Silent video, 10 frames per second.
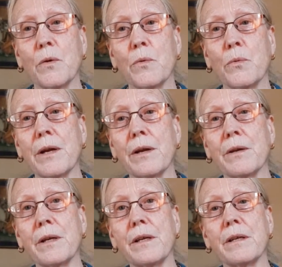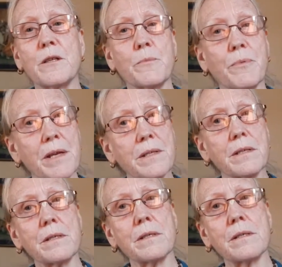where he
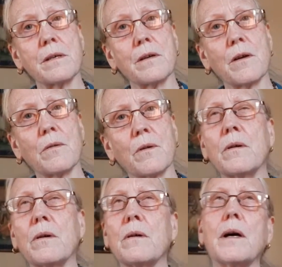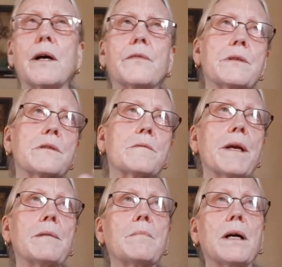expresses, you know, oh, I've just
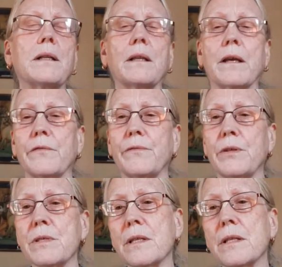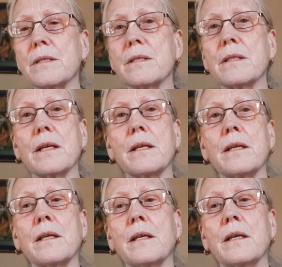spent my life
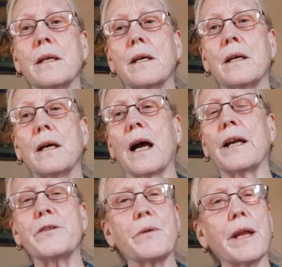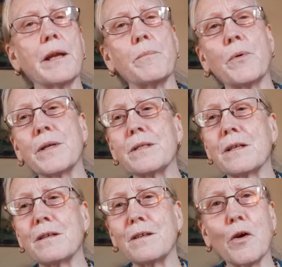uselessly. I drank
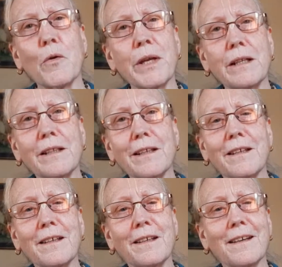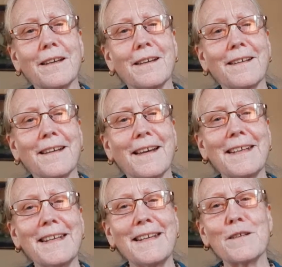poison knowingly.
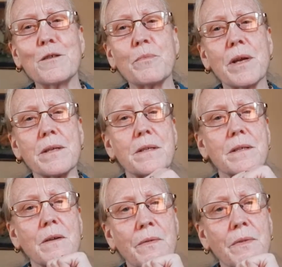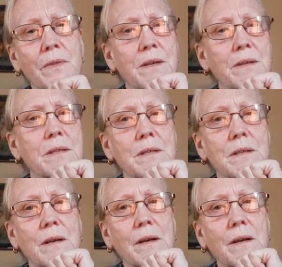And he expresses all these,